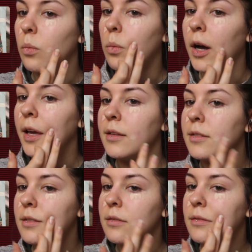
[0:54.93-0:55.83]

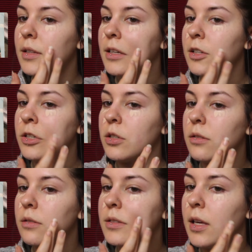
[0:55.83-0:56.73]
white-ish
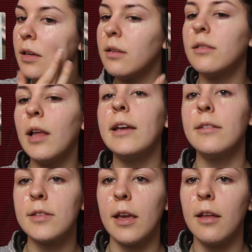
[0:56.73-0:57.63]
skin,
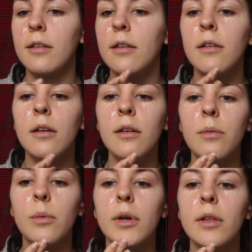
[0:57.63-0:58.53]
light skin,
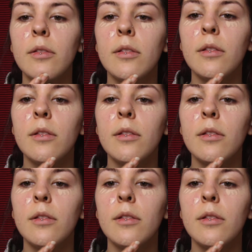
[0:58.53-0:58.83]
with